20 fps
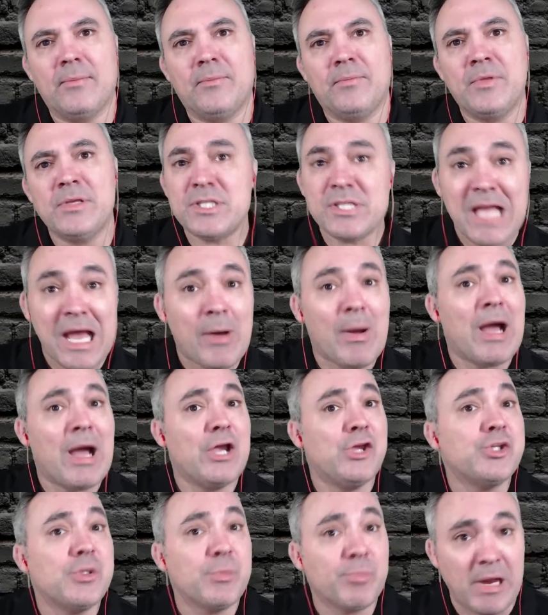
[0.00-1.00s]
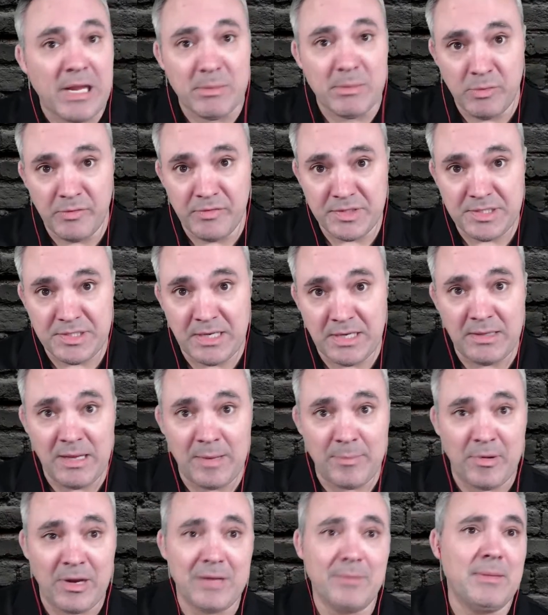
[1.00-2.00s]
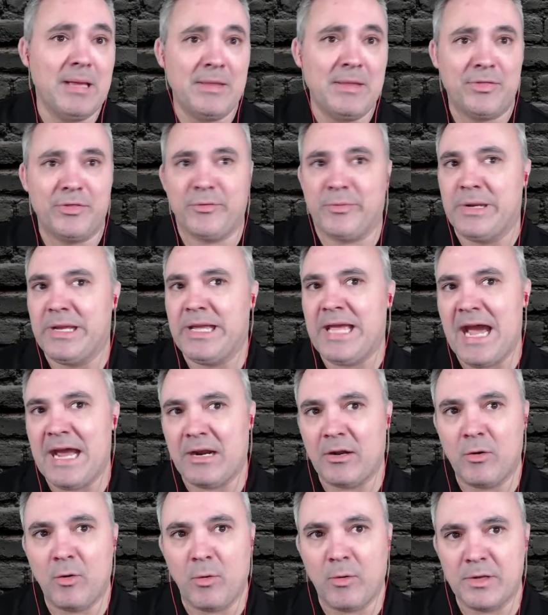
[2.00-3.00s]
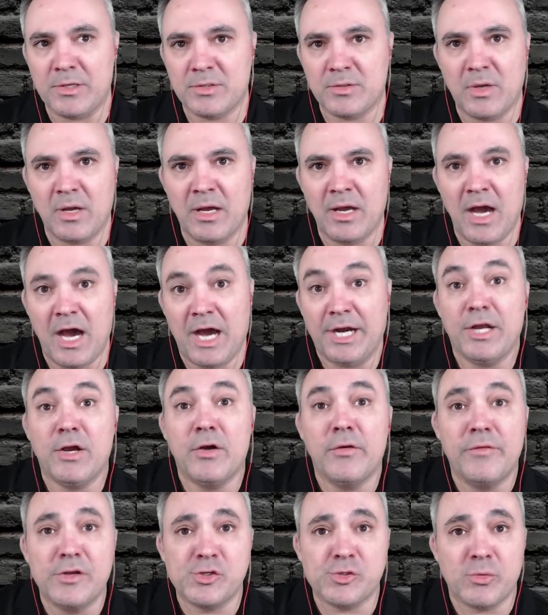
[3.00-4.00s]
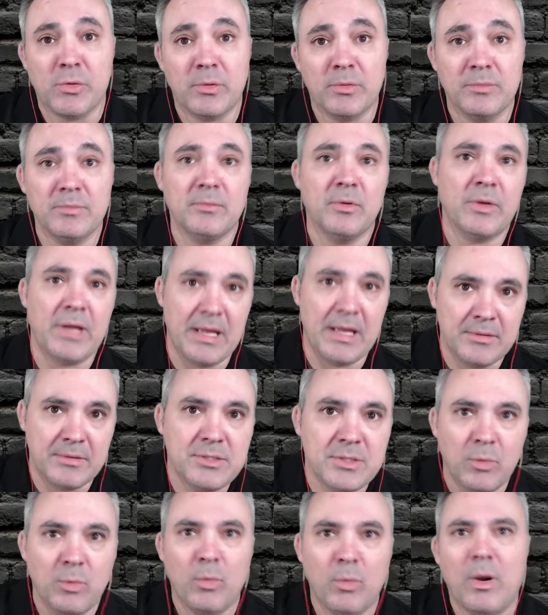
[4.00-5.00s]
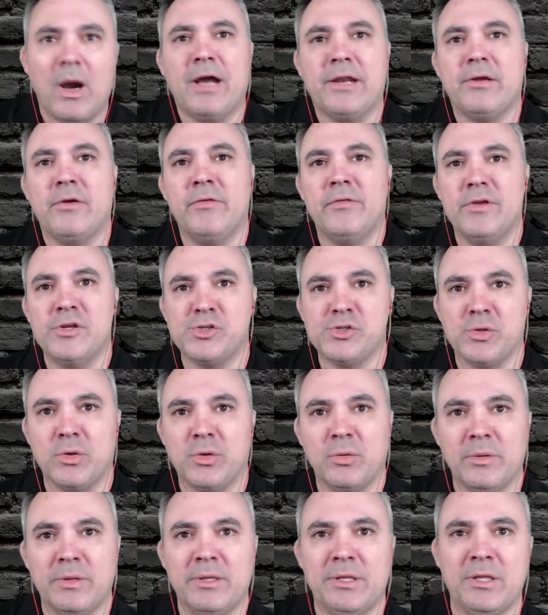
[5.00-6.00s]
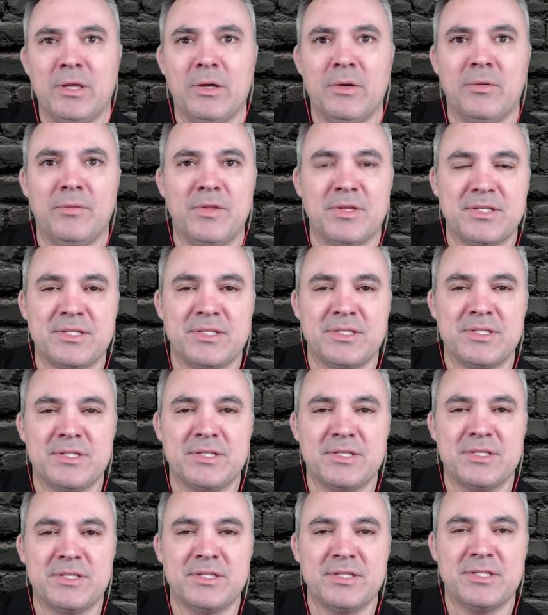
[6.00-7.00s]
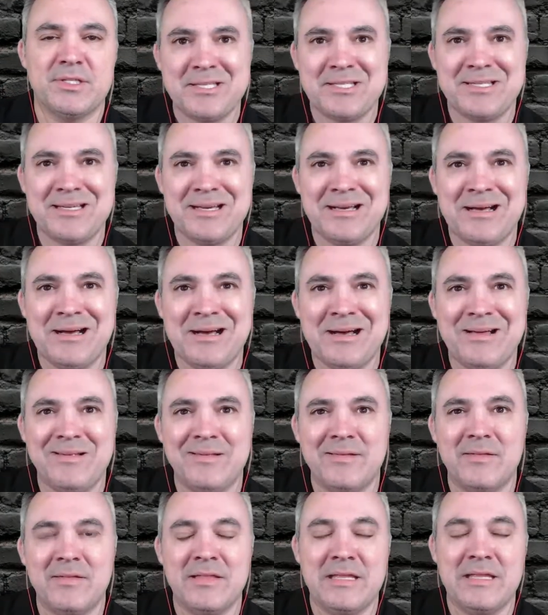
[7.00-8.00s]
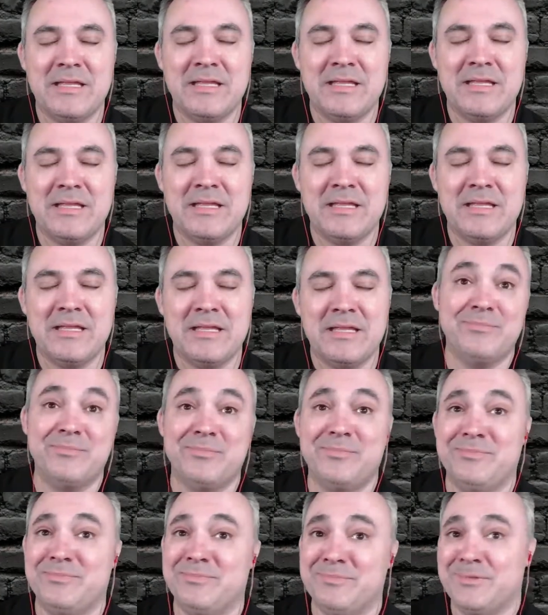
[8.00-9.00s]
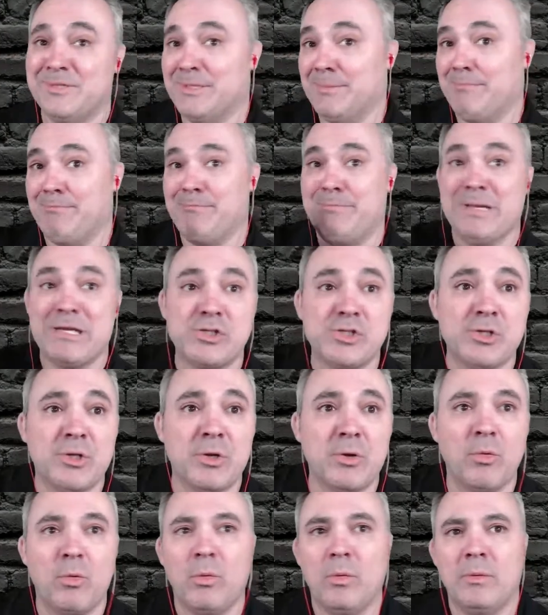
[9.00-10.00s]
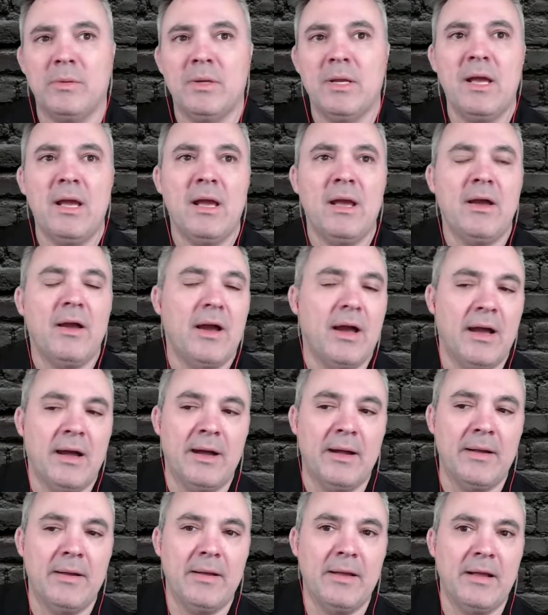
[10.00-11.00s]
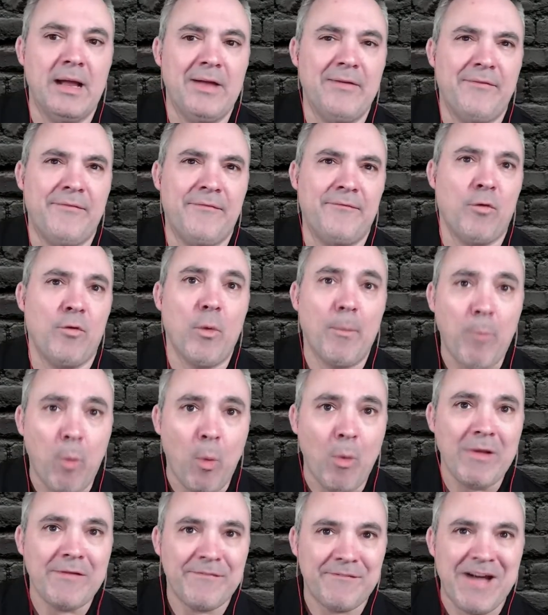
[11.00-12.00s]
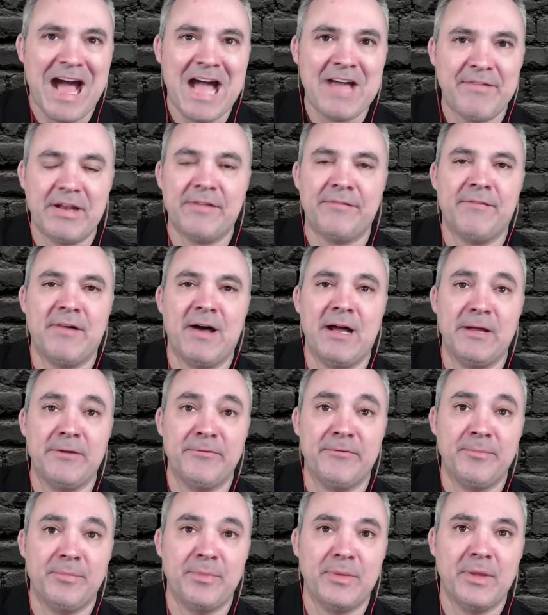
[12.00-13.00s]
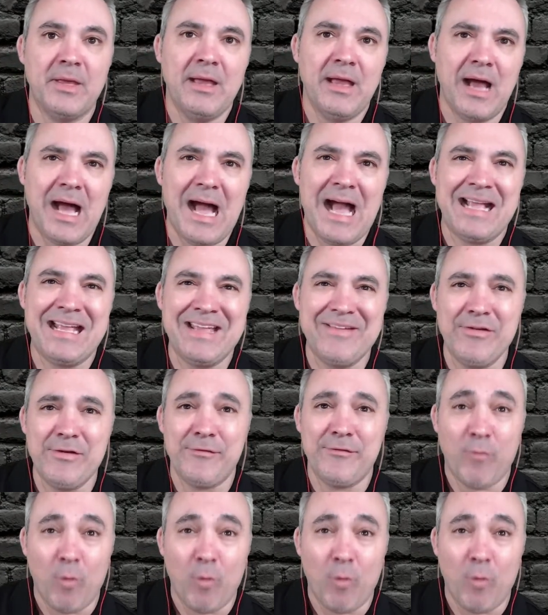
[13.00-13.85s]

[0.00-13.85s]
This is how I usually break movies down. I break them in three categories: audio, visual. Okay, so audio, visual. The sound effects, the picture. Uh, 4.5 out of 5. I give it